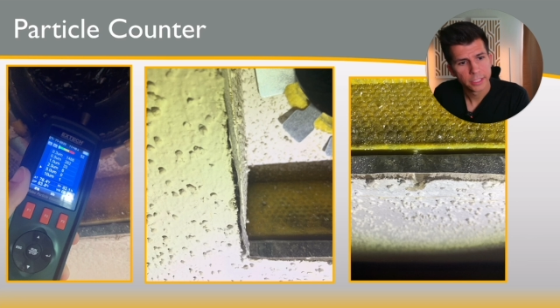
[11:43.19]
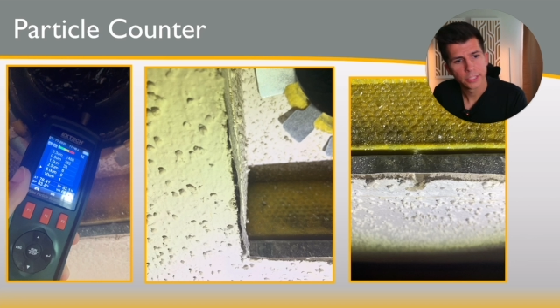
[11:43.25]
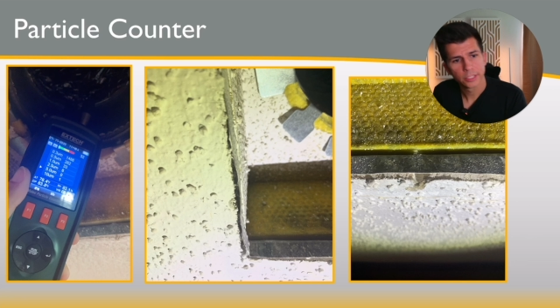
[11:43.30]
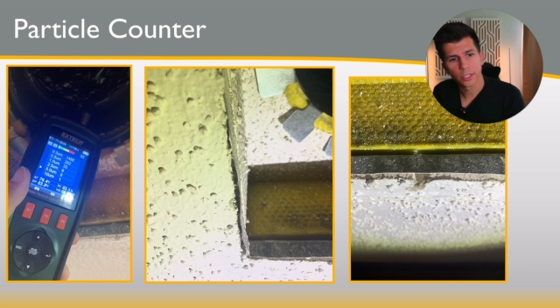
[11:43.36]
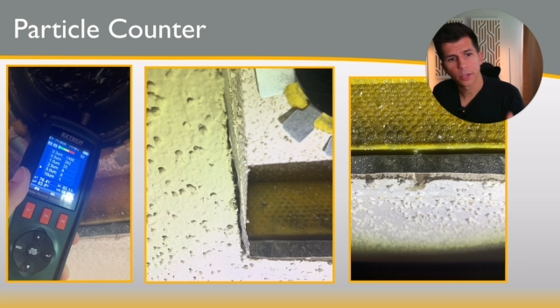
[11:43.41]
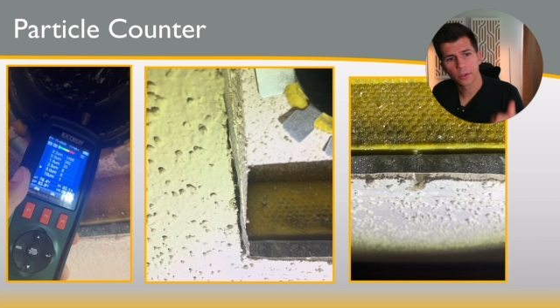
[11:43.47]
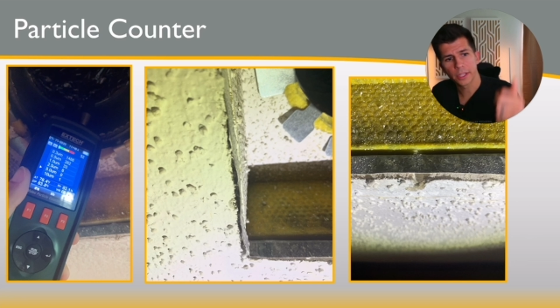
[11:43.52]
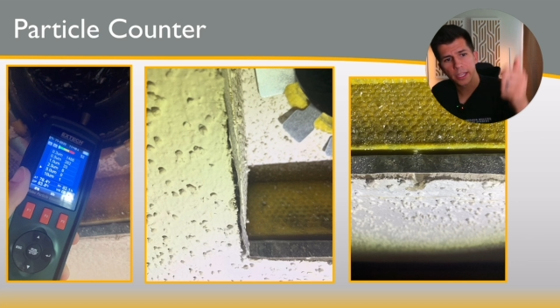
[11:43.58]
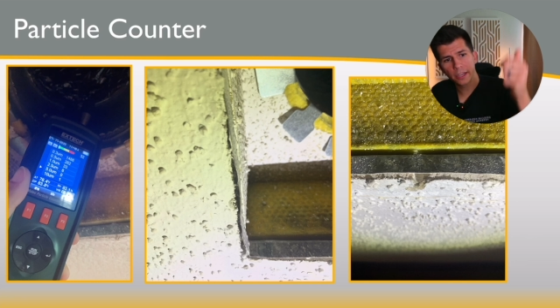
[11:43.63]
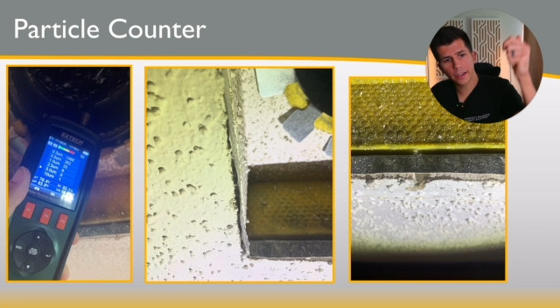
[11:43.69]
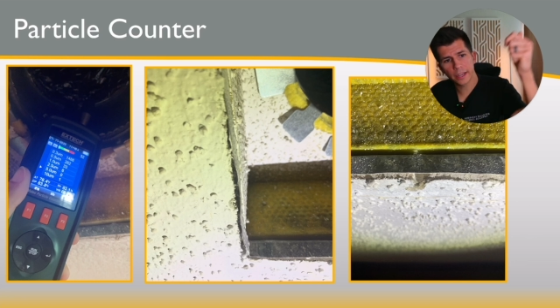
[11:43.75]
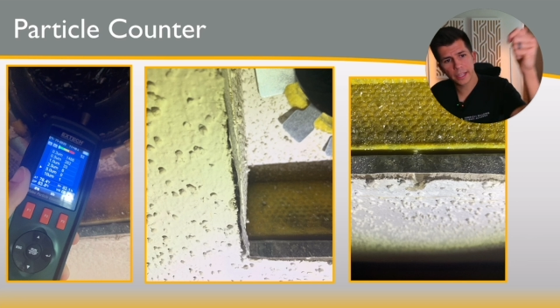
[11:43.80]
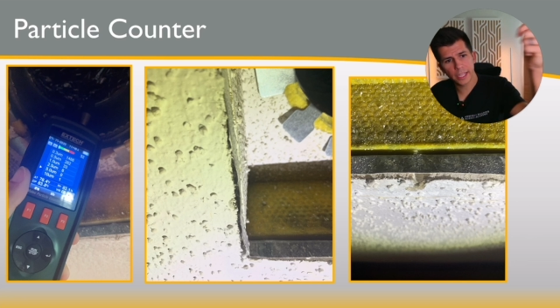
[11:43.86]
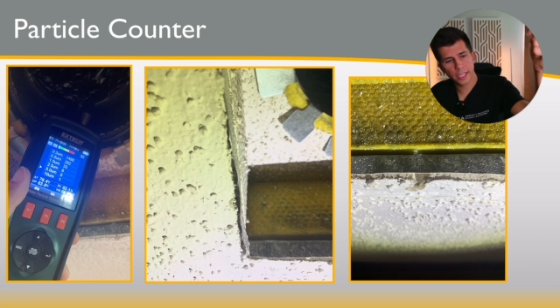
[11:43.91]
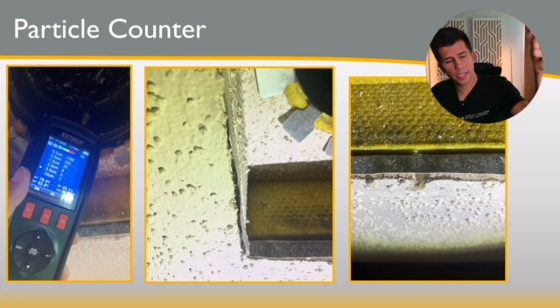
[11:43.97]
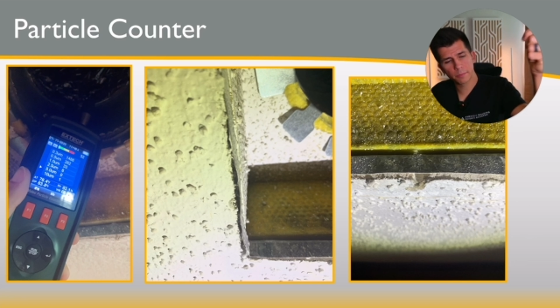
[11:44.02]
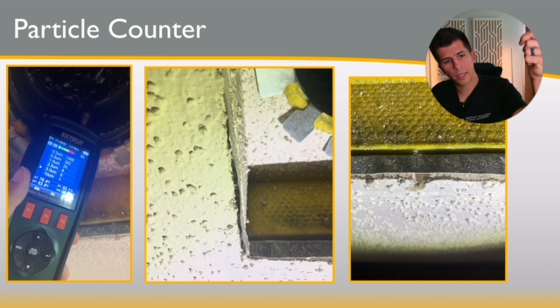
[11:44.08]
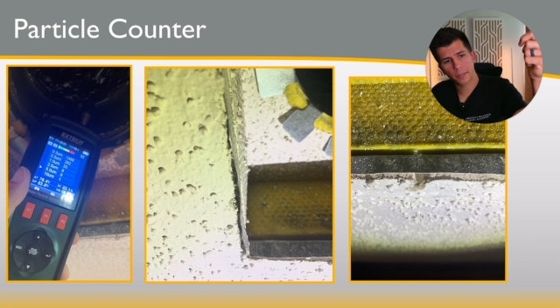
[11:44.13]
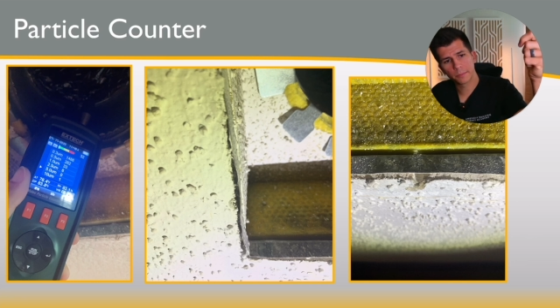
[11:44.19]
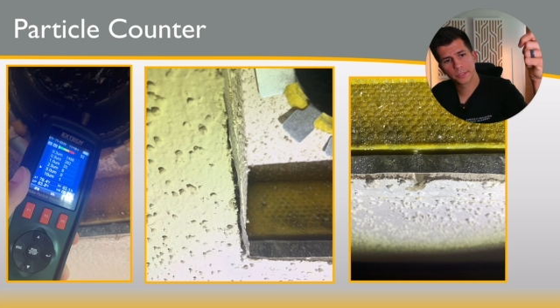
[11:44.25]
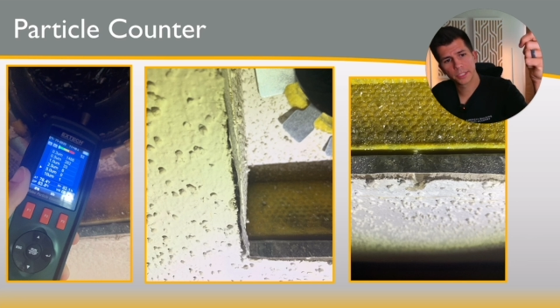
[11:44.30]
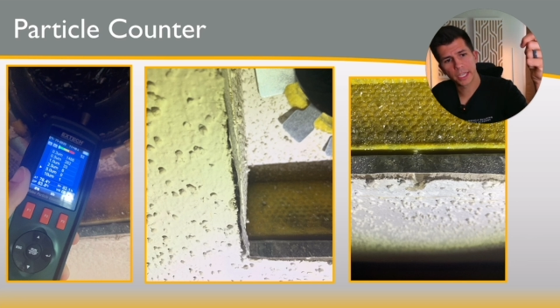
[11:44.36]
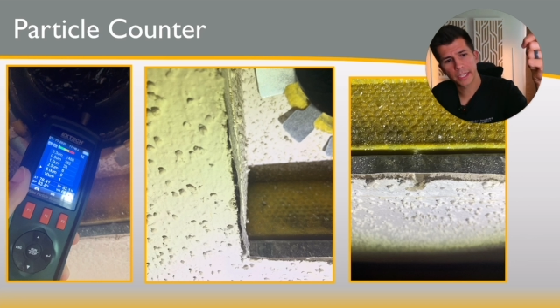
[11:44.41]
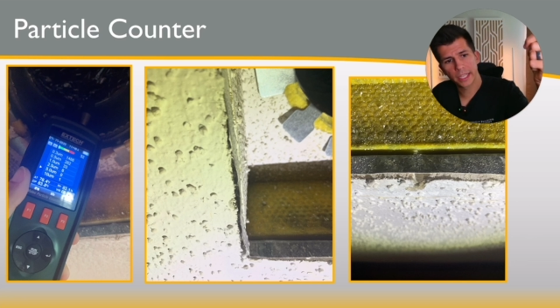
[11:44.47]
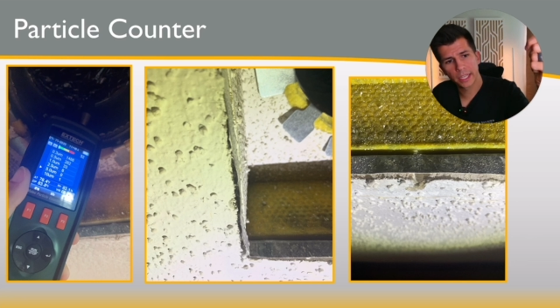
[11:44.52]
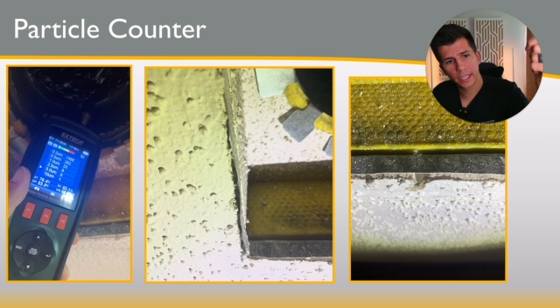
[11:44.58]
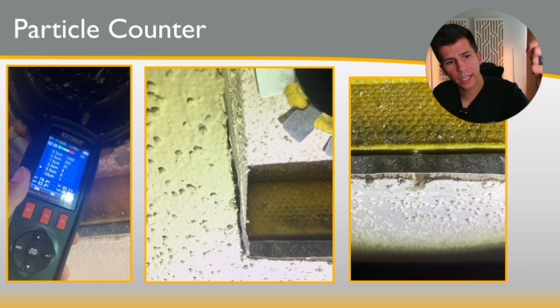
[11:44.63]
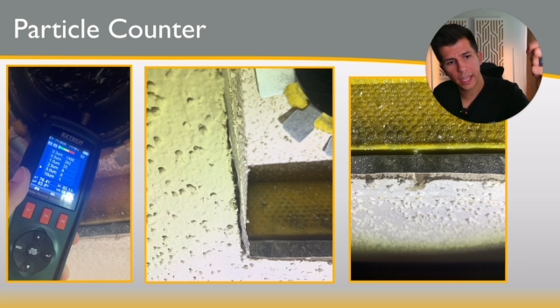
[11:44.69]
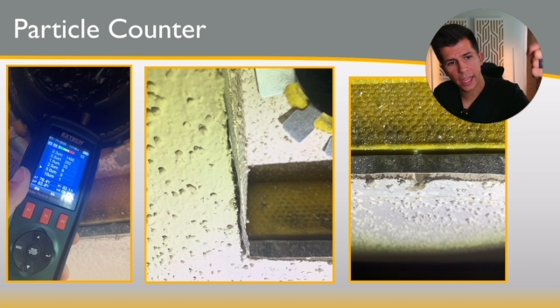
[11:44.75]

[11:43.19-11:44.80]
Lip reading: So here I am, I'm checking